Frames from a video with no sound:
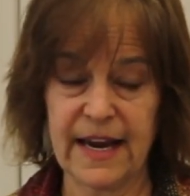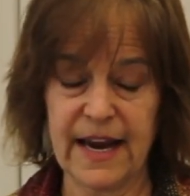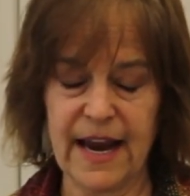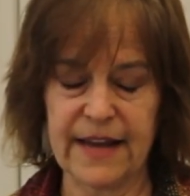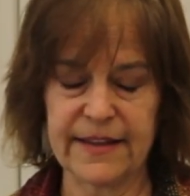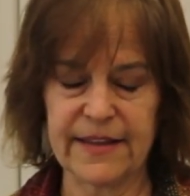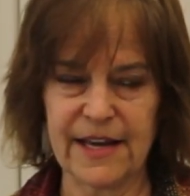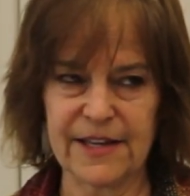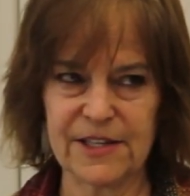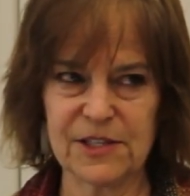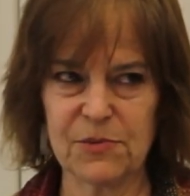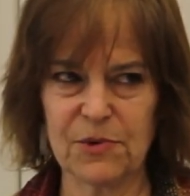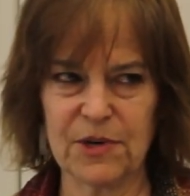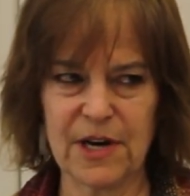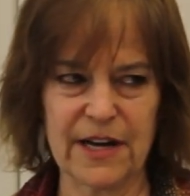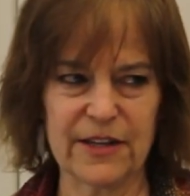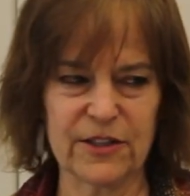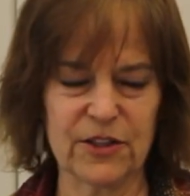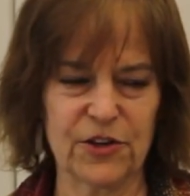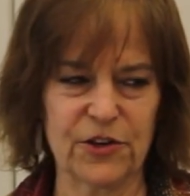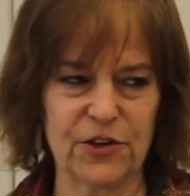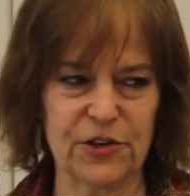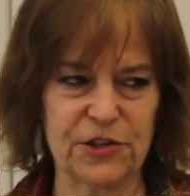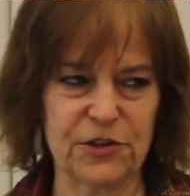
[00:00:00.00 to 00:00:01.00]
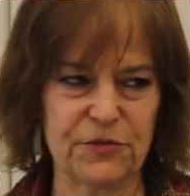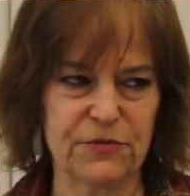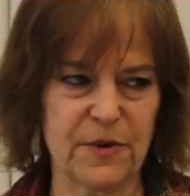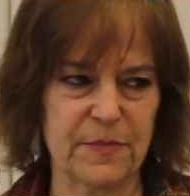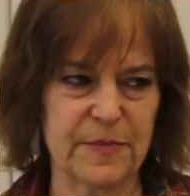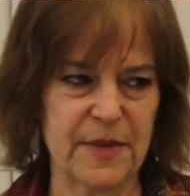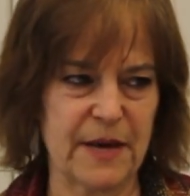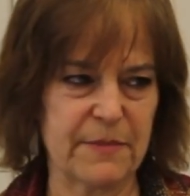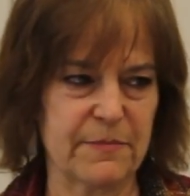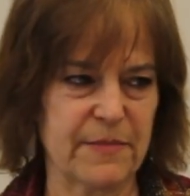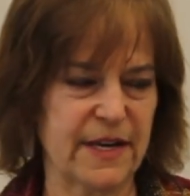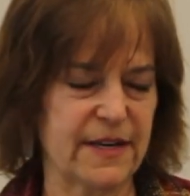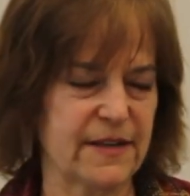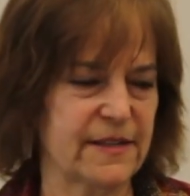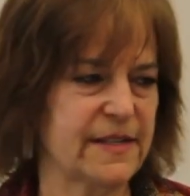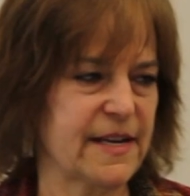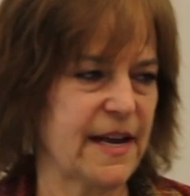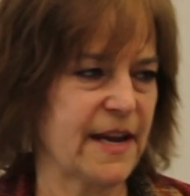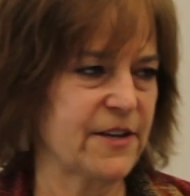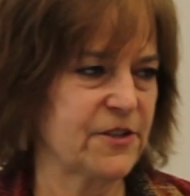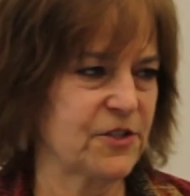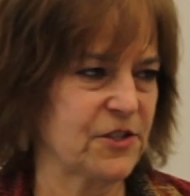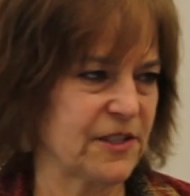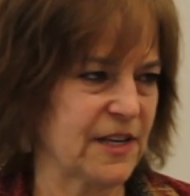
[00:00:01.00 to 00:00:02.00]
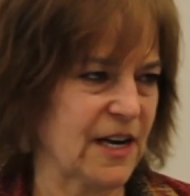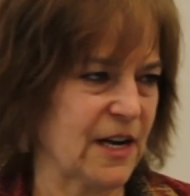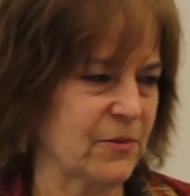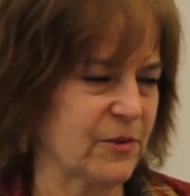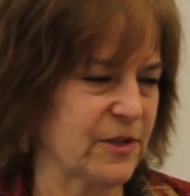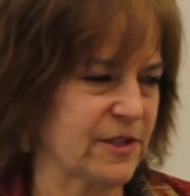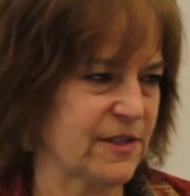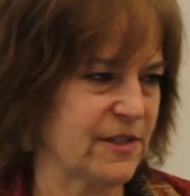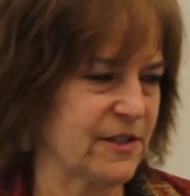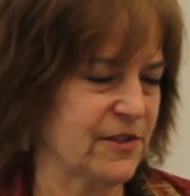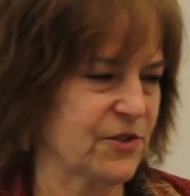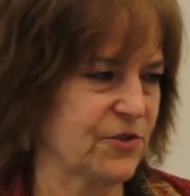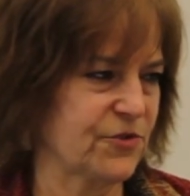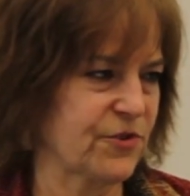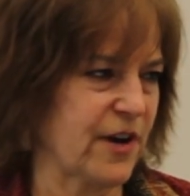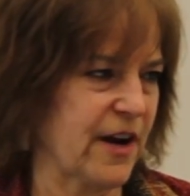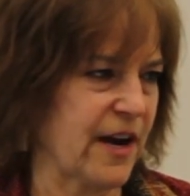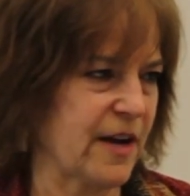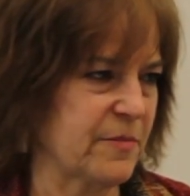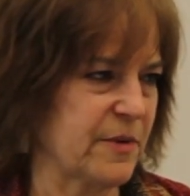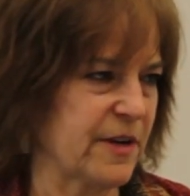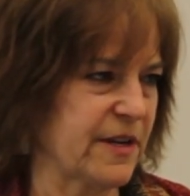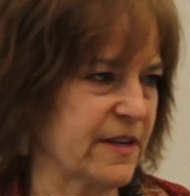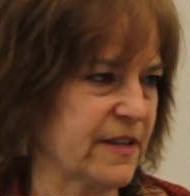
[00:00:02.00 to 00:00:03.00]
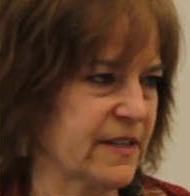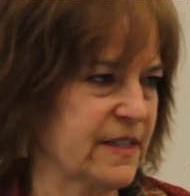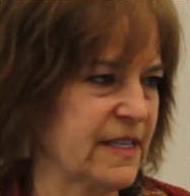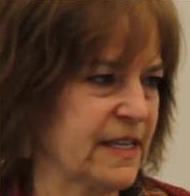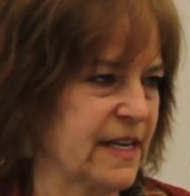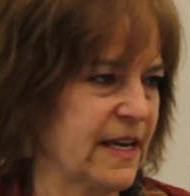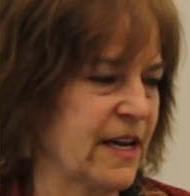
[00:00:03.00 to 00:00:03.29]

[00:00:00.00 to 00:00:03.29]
And that's what I learned from that meditation I was describing.